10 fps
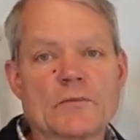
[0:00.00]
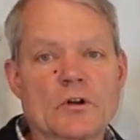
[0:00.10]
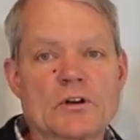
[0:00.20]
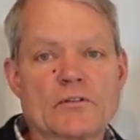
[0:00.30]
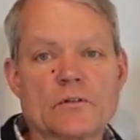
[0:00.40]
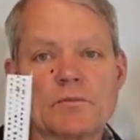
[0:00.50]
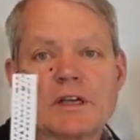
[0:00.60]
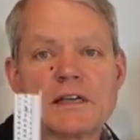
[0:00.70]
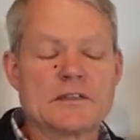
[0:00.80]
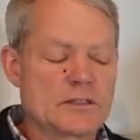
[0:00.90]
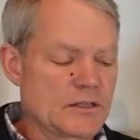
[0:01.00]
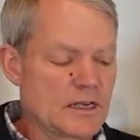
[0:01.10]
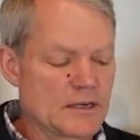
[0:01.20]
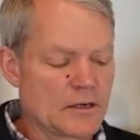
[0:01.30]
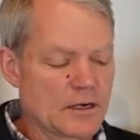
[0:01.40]
There are different beads
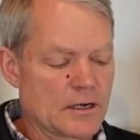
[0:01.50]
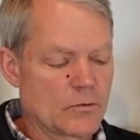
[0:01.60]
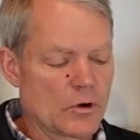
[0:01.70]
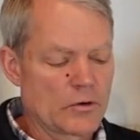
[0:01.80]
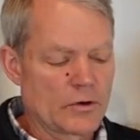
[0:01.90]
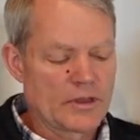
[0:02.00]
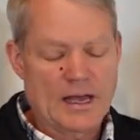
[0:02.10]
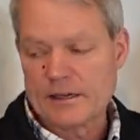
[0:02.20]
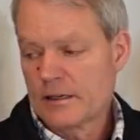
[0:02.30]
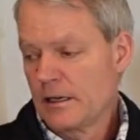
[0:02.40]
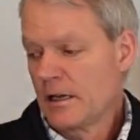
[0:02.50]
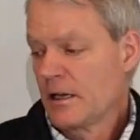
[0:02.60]
that uh, work with that